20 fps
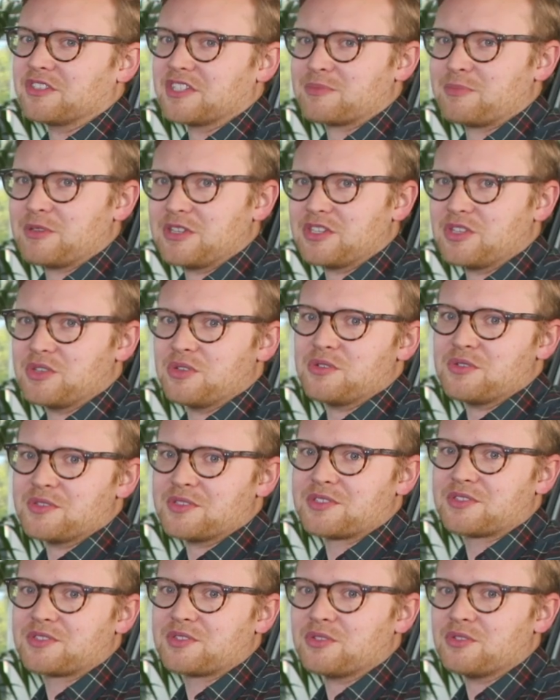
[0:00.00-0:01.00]
that's been
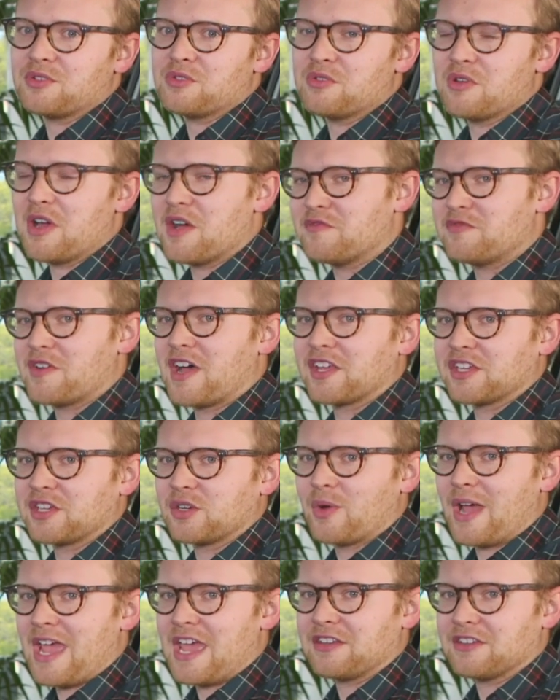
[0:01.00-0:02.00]
used to
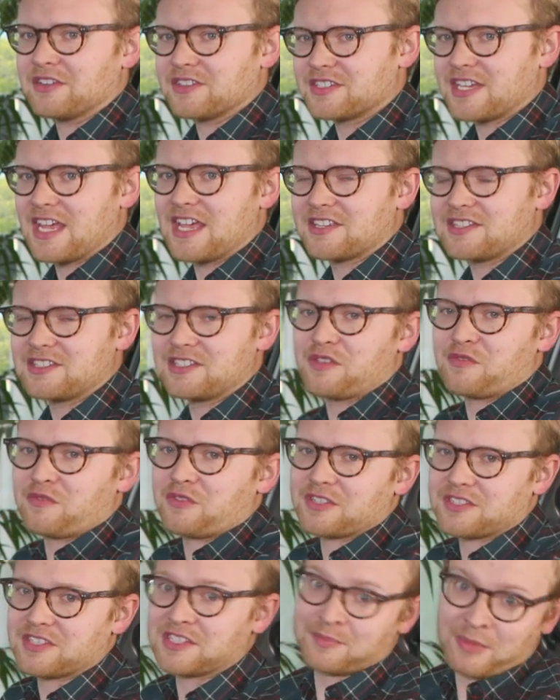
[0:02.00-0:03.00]
evaluate and test
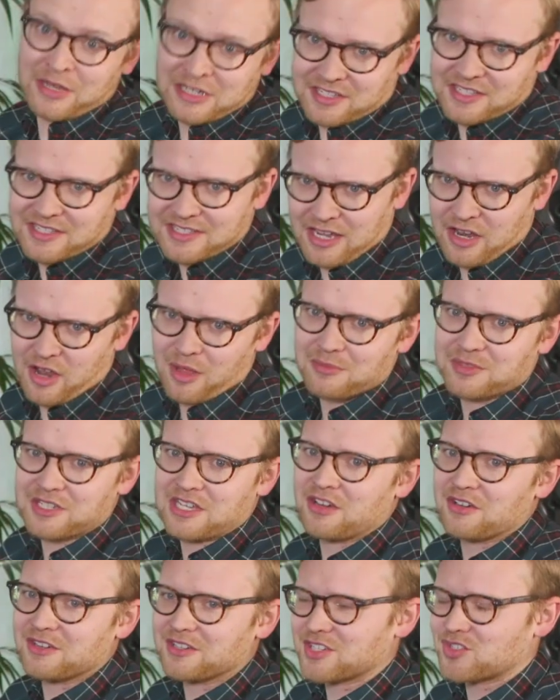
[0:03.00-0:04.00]
different suspension setups
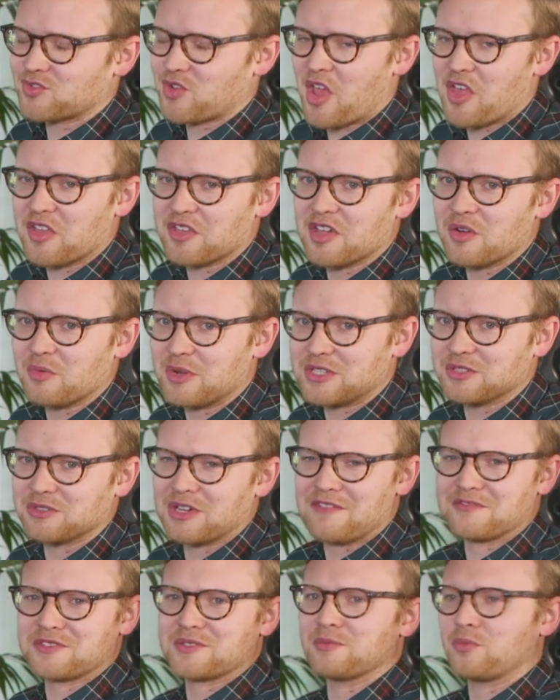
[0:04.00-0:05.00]
here in Australia. We do
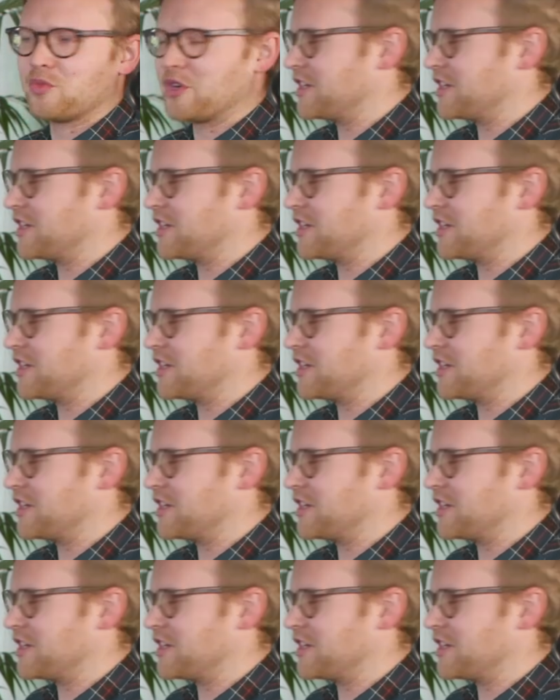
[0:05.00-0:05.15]
have some